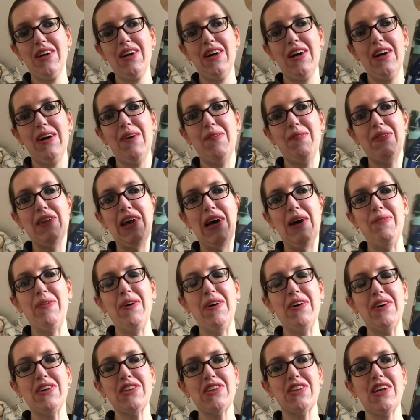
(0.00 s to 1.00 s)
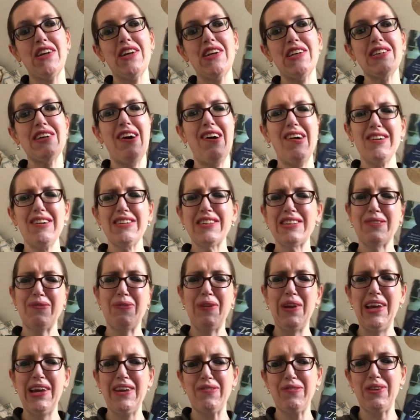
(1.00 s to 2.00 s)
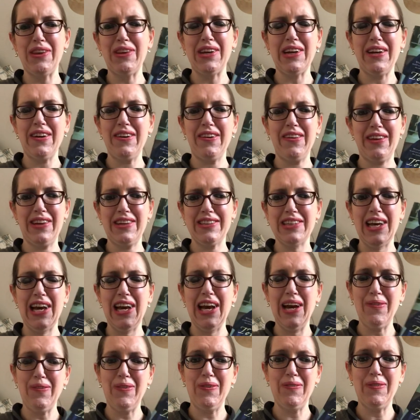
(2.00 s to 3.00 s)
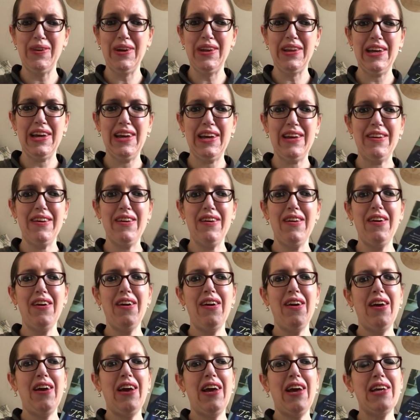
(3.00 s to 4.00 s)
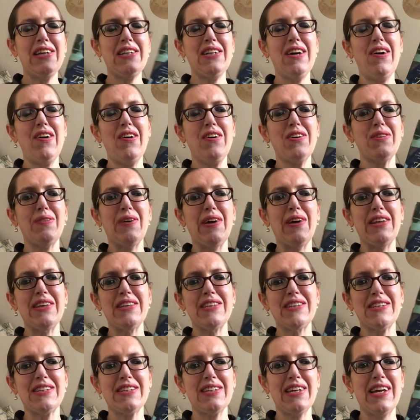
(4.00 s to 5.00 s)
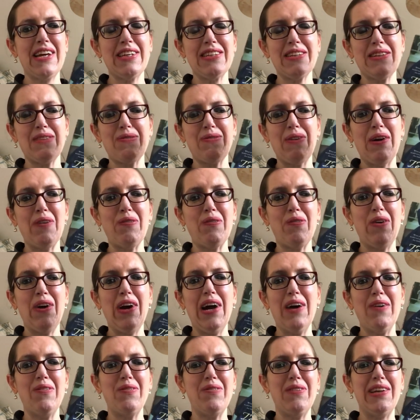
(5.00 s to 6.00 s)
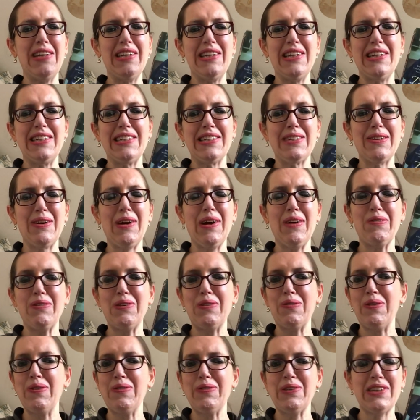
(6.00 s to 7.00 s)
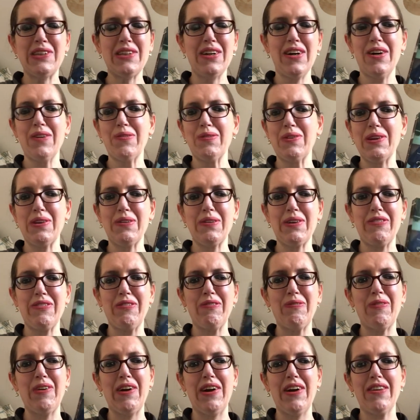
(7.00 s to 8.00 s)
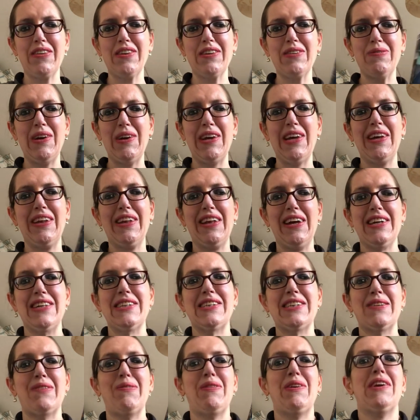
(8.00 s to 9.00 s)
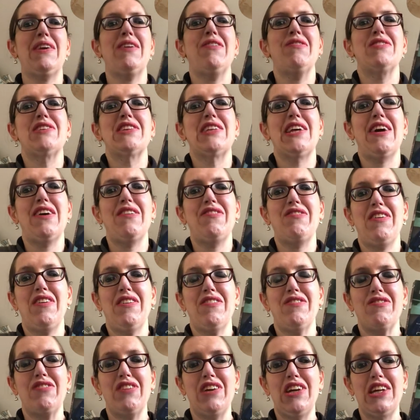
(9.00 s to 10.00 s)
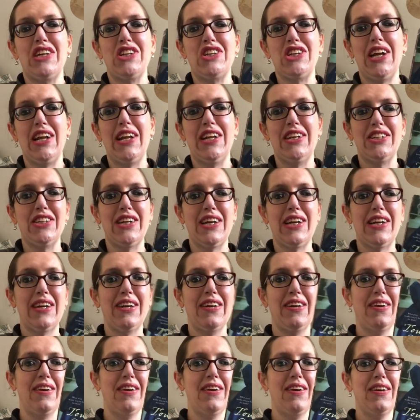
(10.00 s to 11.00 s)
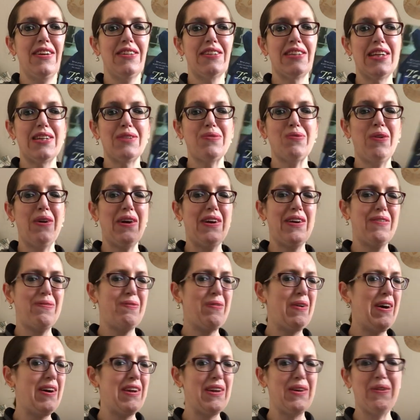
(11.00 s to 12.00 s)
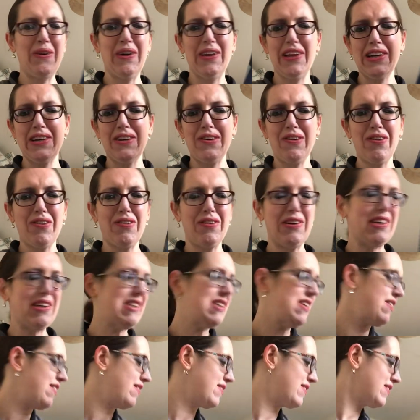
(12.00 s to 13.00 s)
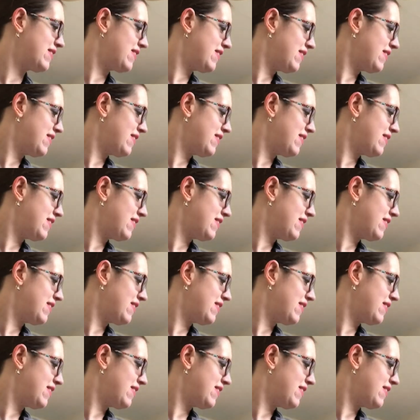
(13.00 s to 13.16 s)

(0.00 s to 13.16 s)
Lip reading: That part is good. It's hard to believe the kind of things that happened back then. It's hard about this disease and about how many women died when they were given birth. To me, that is something, obviously, I find really challenging. So that's partly why that got a 3-star.